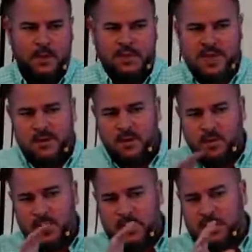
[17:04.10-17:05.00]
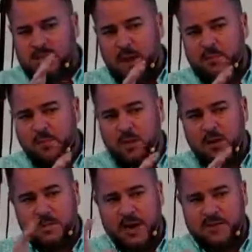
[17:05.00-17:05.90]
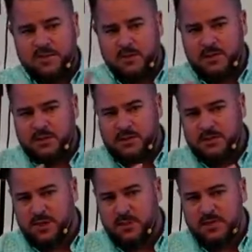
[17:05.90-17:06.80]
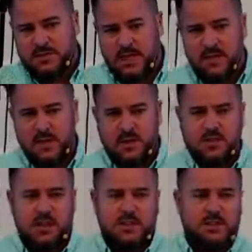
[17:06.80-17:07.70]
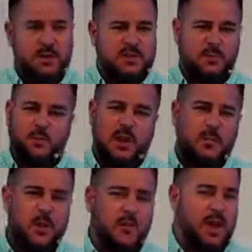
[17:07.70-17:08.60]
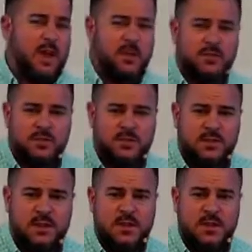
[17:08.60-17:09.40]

got done reading in chapter one the past two weeks of the sermons that Jesus was supreme over angels,